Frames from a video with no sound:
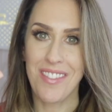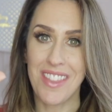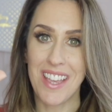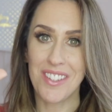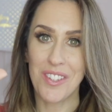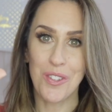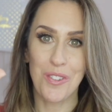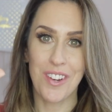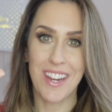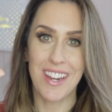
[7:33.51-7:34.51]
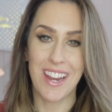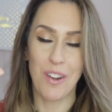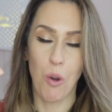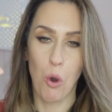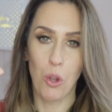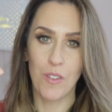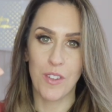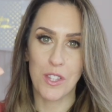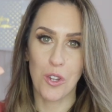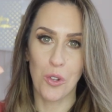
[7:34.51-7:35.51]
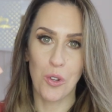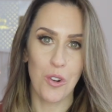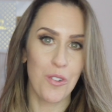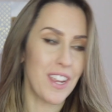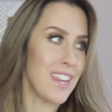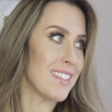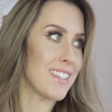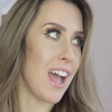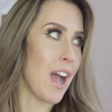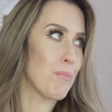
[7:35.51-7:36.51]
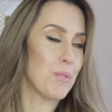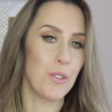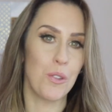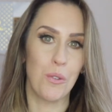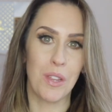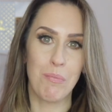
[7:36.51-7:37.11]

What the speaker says: There's the screen in all of its glory. It's absolutely